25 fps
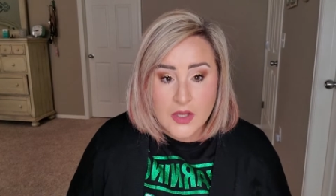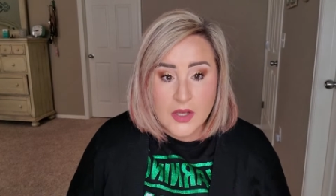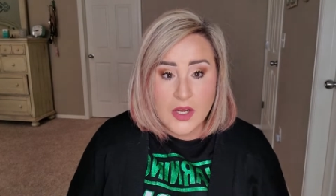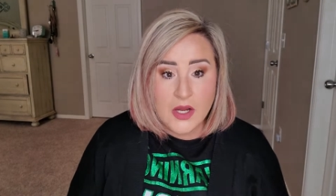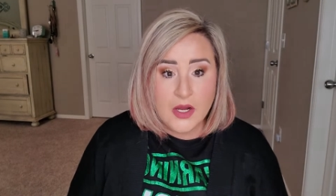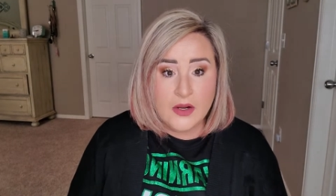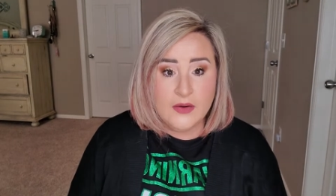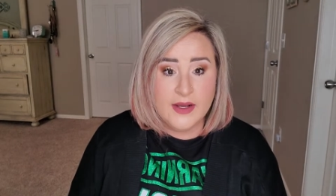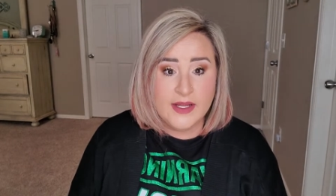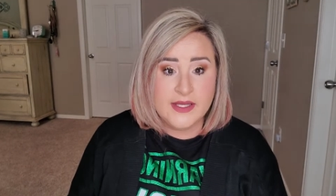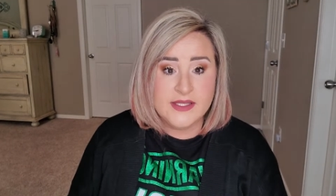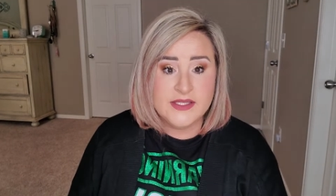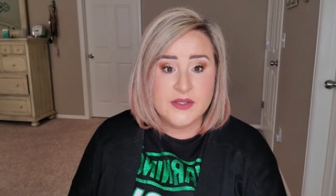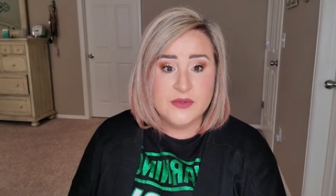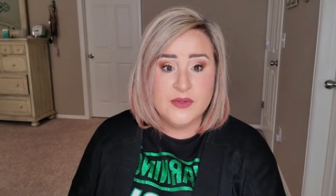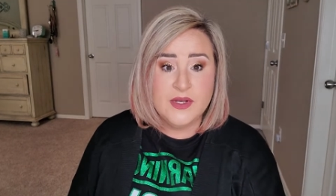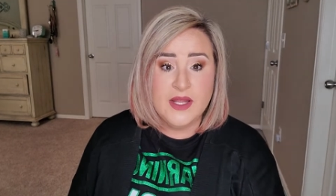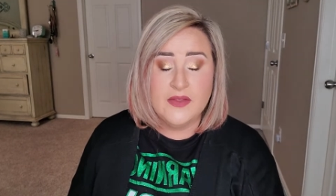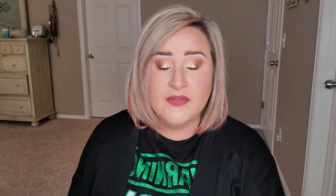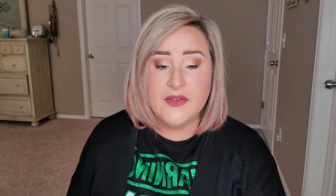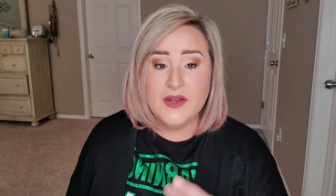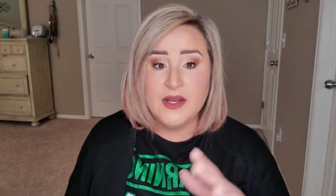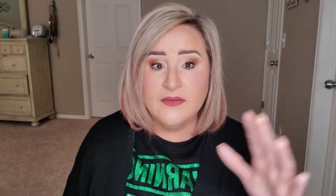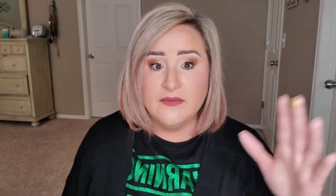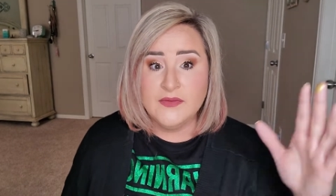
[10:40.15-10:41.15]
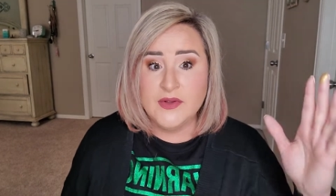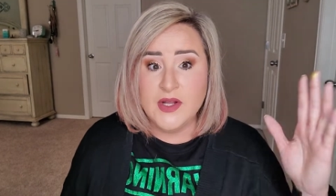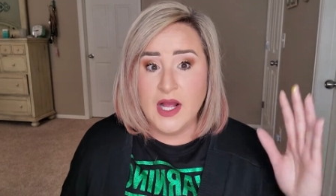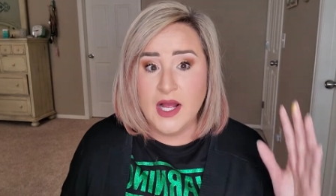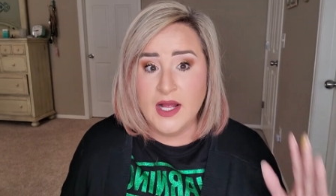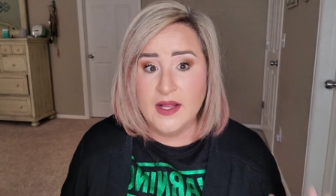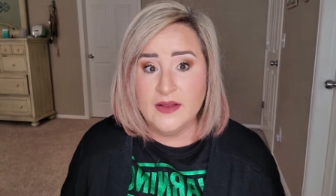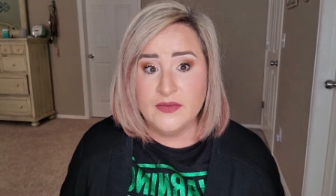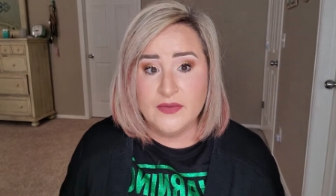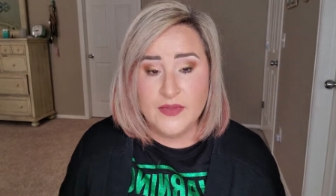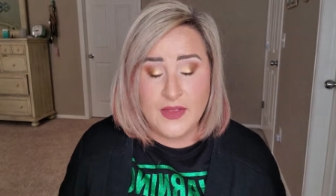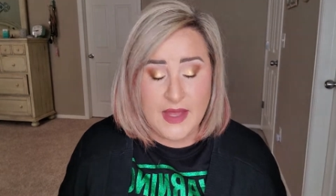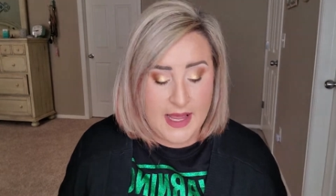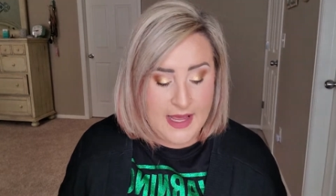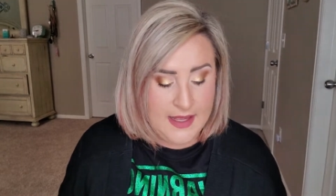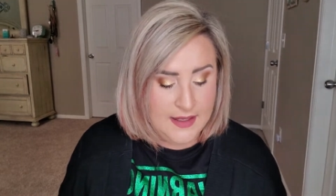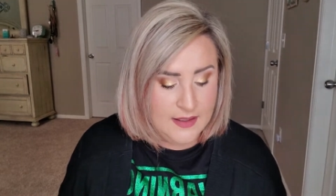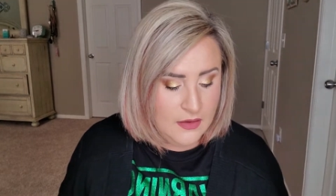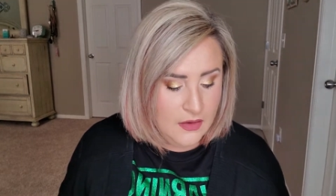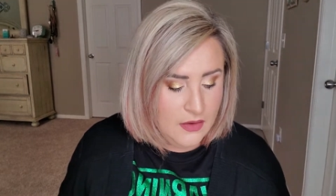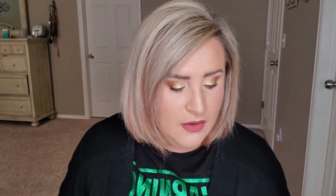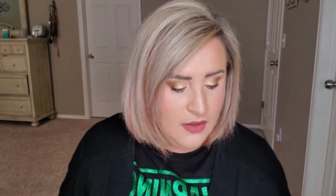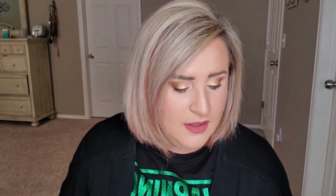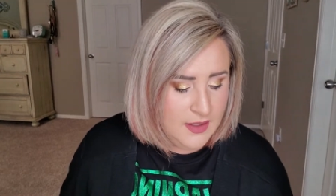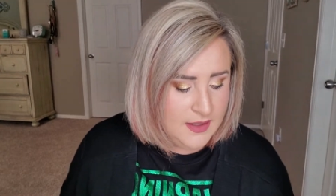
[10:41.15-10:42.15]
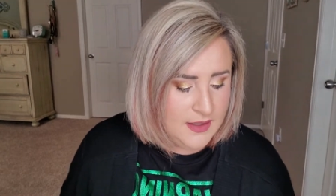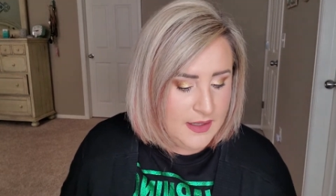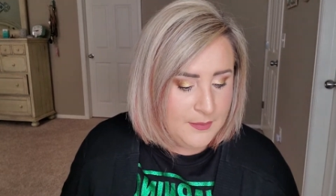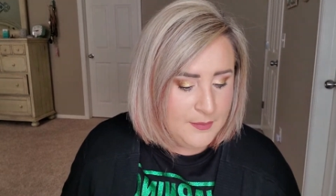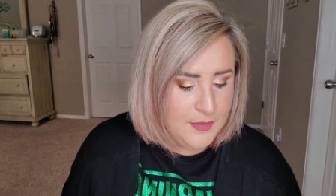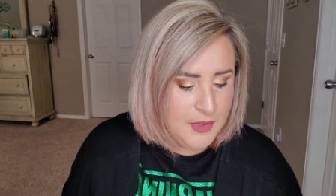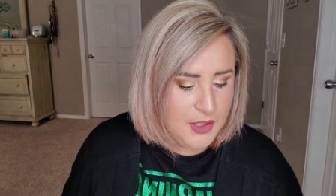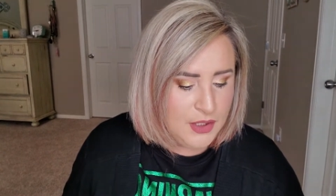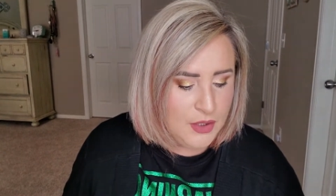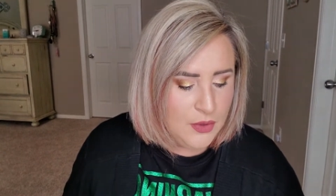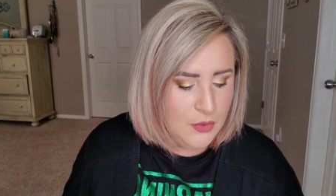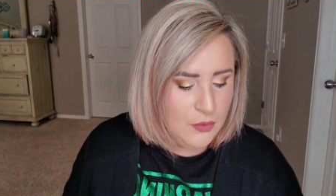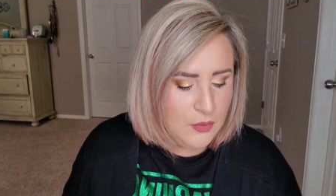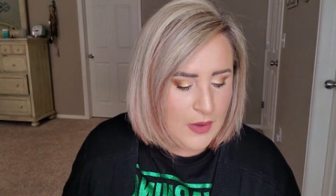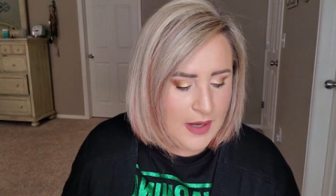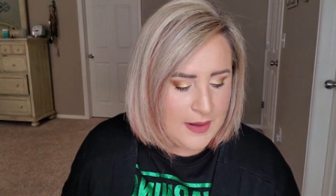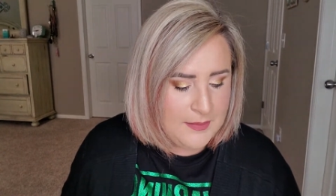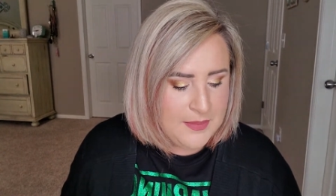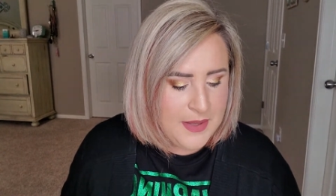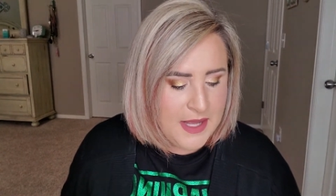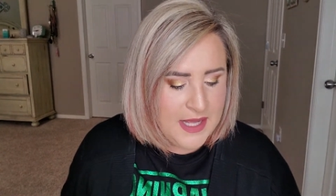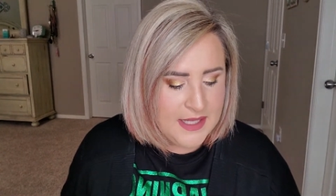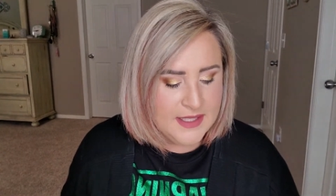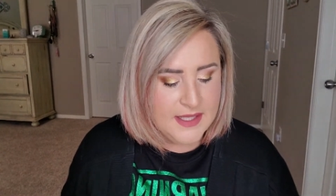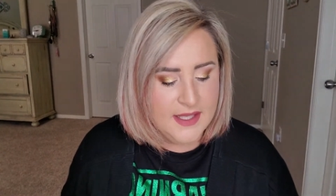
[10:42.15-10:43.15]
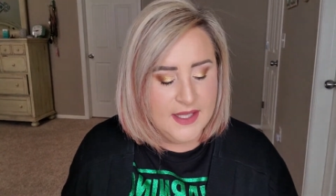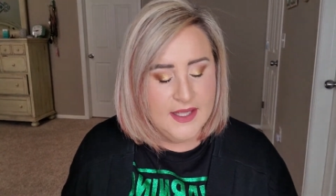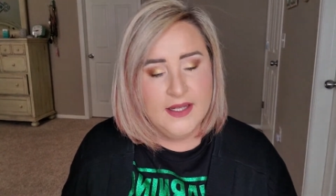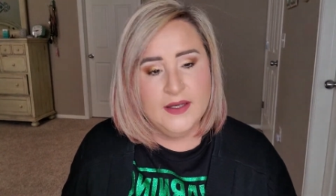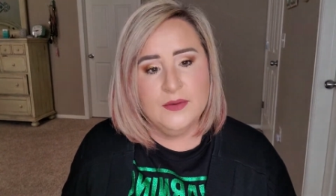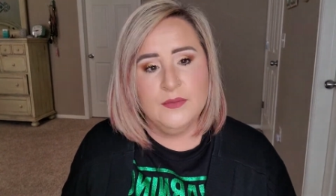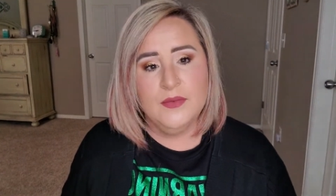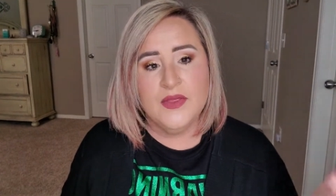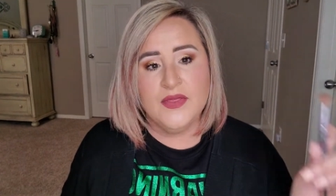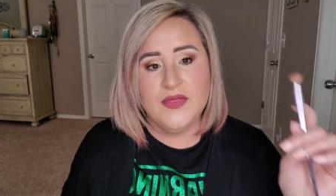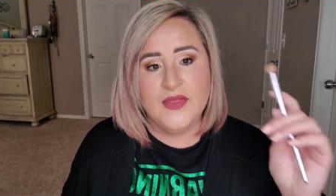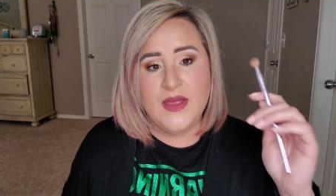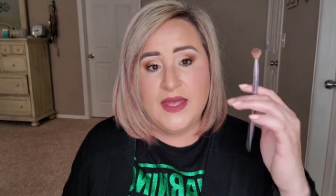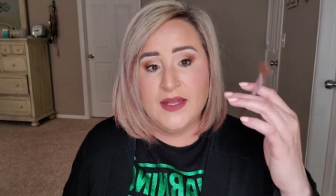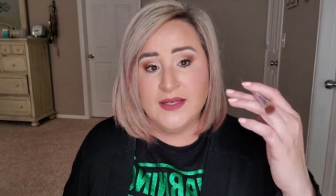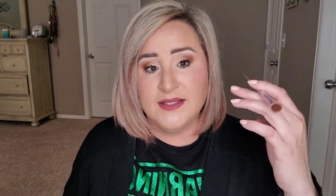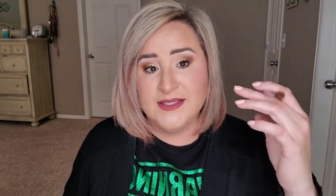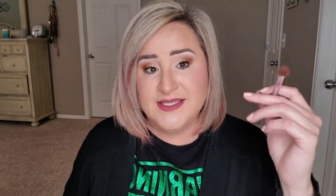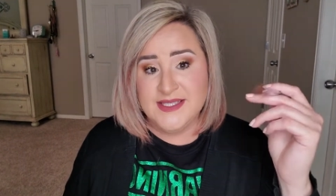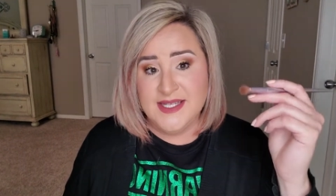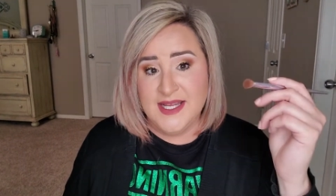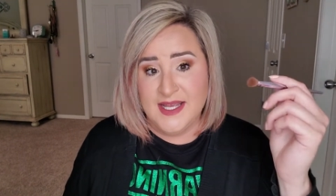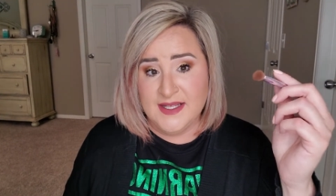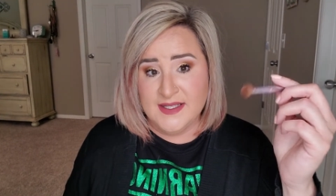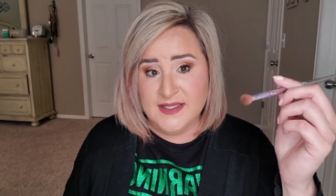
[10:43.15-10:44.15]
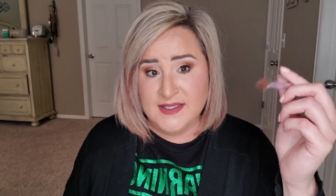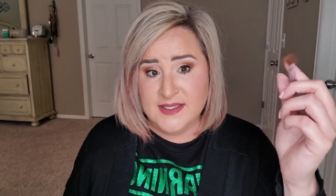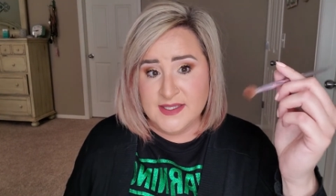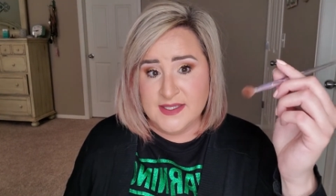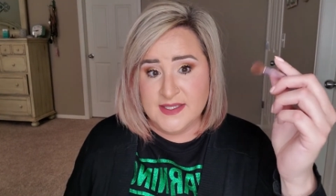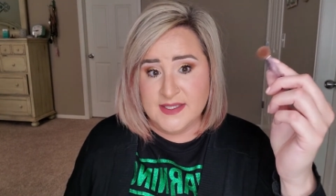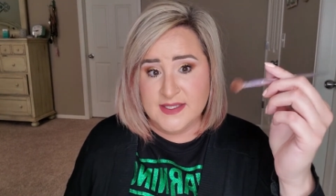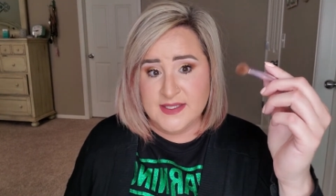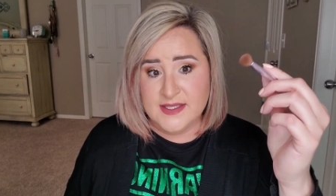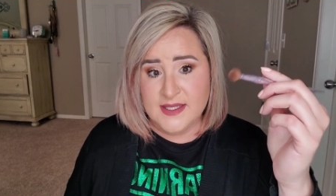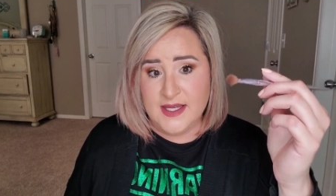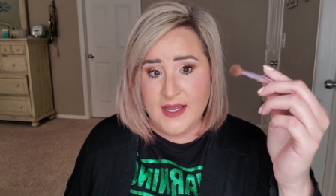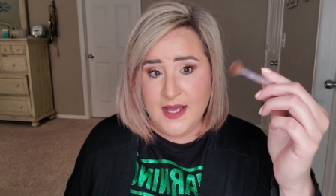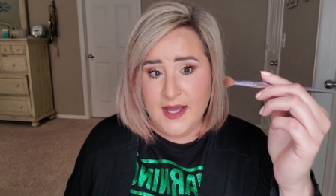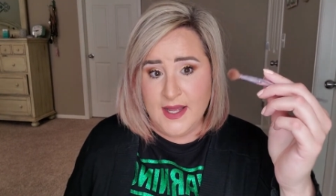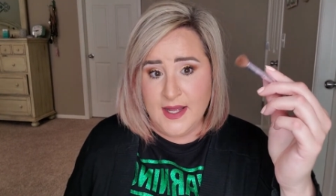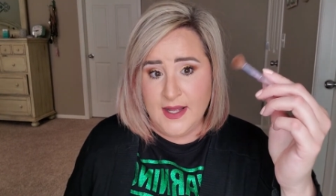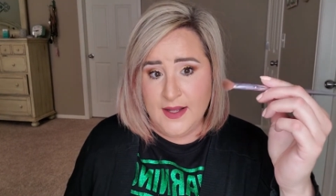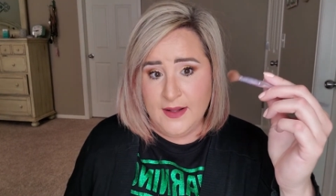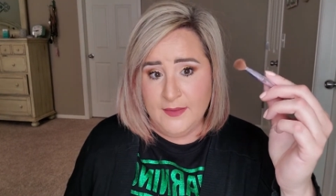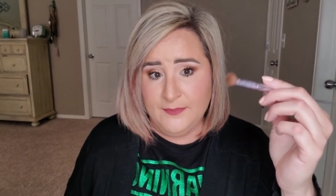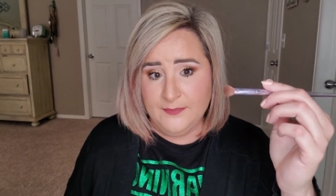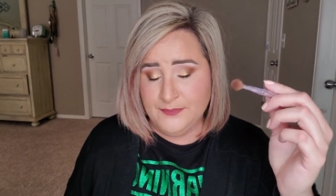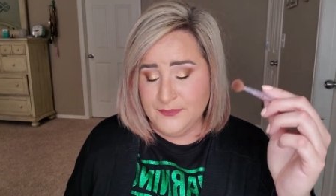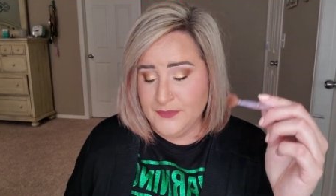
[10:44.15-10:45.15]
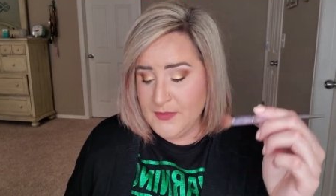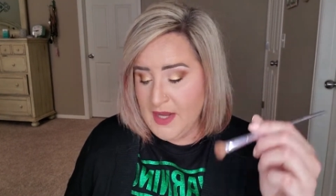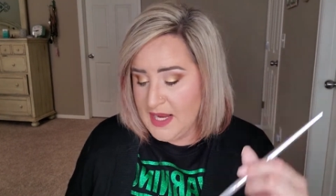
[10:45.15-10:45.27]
All right, so now that I've got that on, I'm gonna go right back in with that dense um,